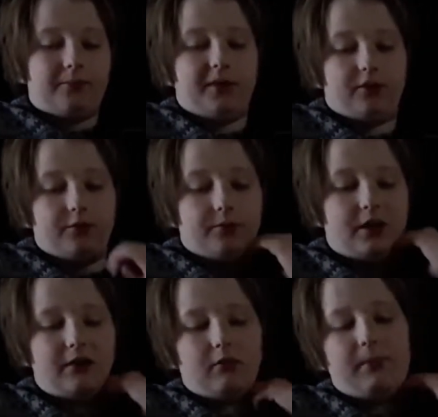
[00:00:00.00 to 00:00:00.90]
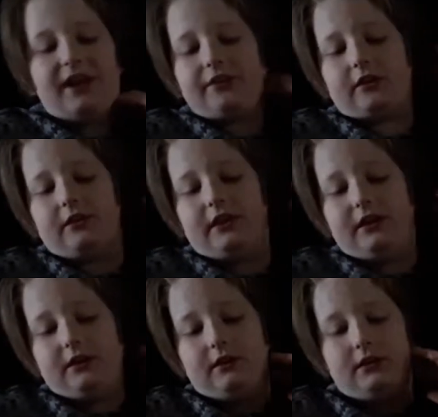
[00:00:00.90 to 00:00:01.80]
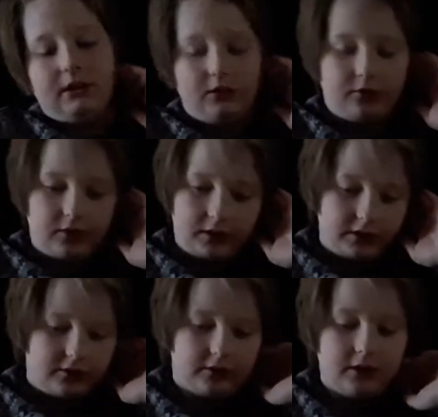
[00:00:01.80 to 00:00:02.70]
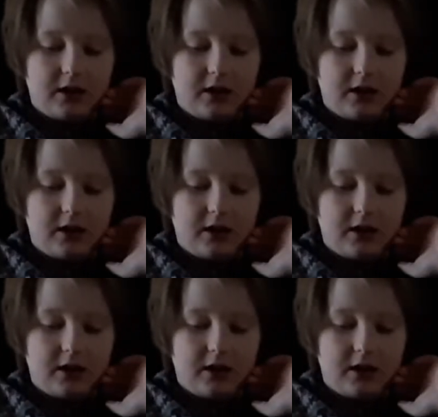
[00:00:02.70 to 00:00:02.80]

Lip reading: but they were basically useless.